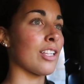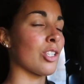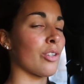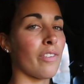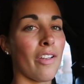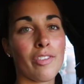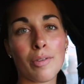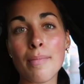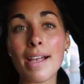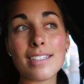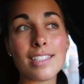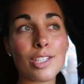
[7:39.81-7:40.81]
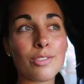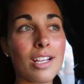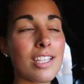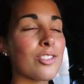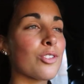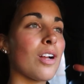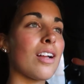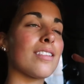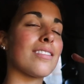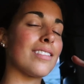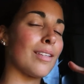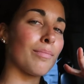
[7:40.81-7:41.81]
It's our favorite Mexican restaurant
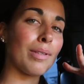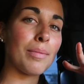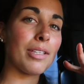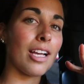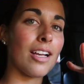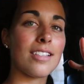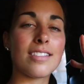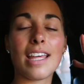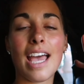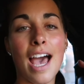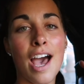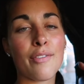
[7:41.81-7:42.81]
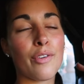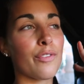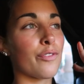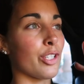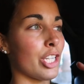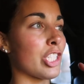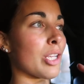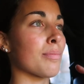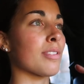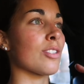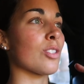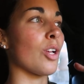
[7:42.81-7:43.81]
simply because they have free
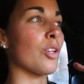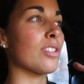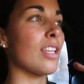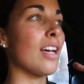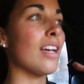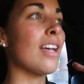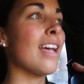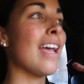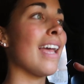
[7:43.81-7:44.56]
chips and salsa,